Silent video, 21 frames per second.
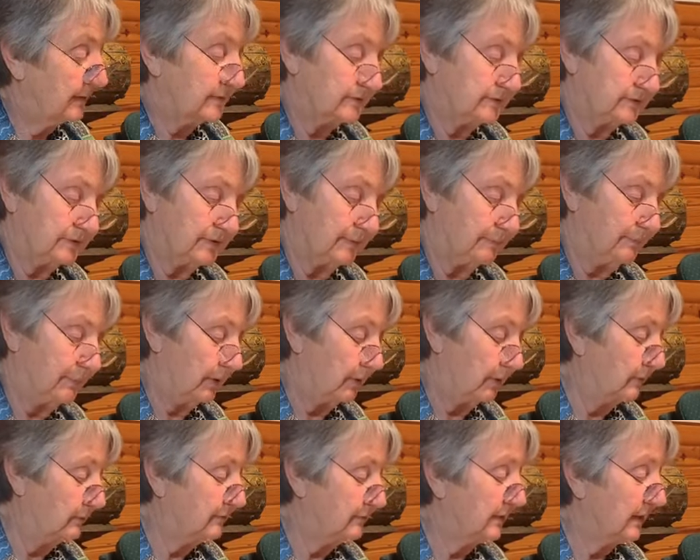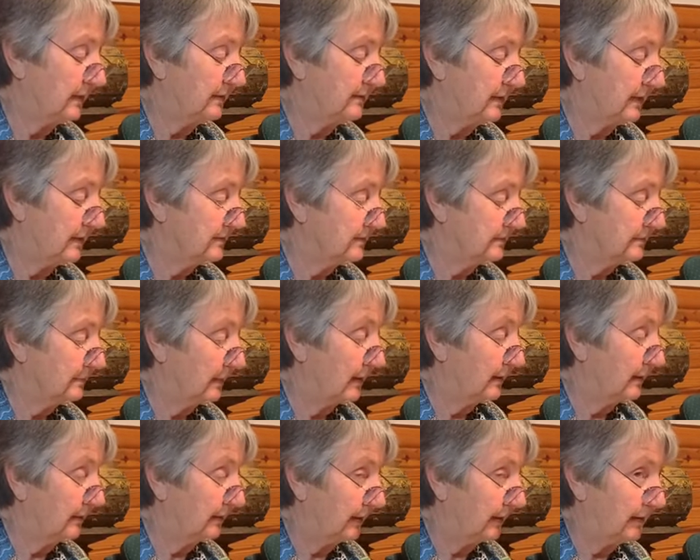Suppose I test my
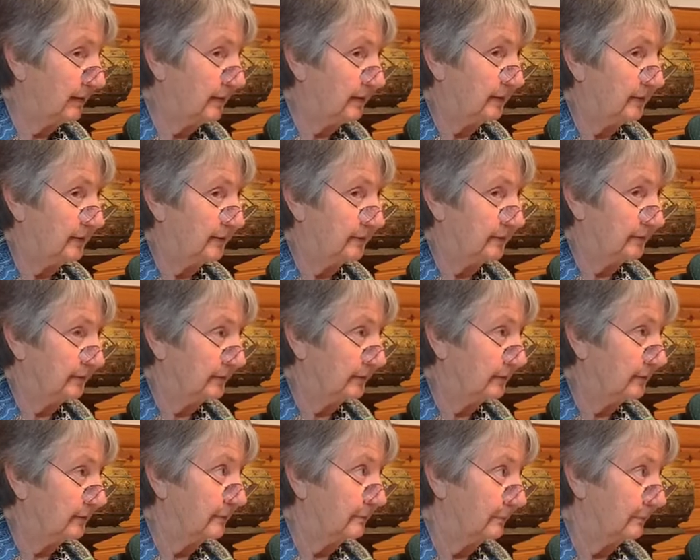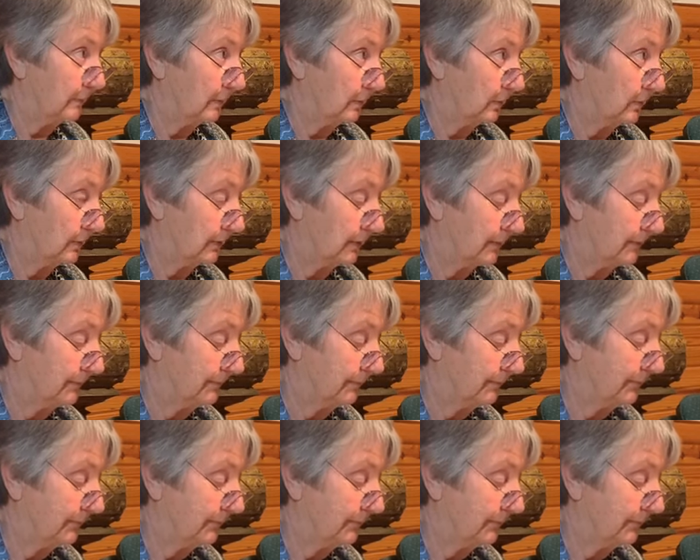lady a little more.